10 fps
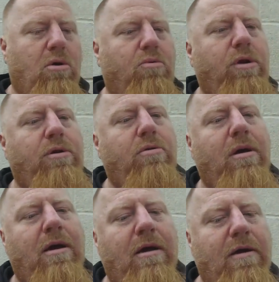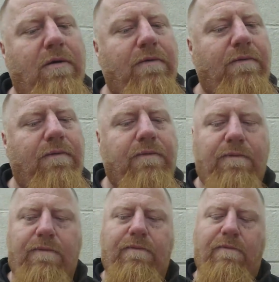we do have,
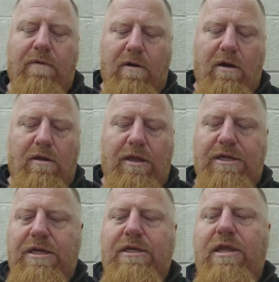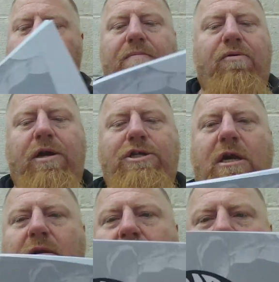this is the pre-gen